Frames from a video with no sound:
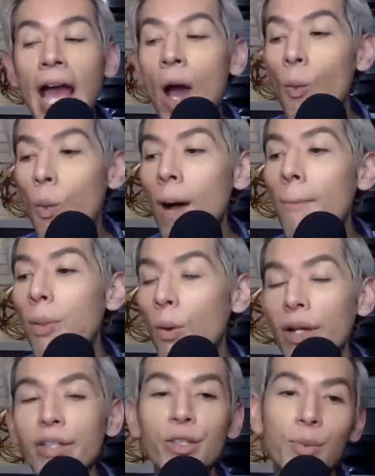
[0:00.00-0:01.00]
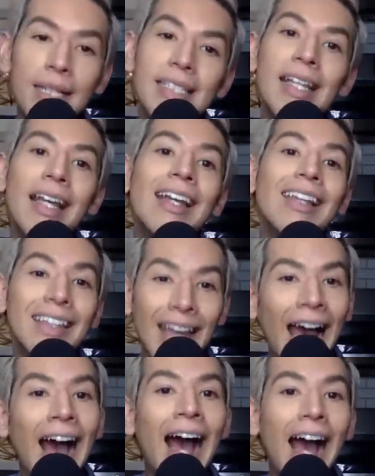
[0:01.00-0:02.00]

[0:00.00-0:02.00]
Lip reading: At what point do we say, yeah,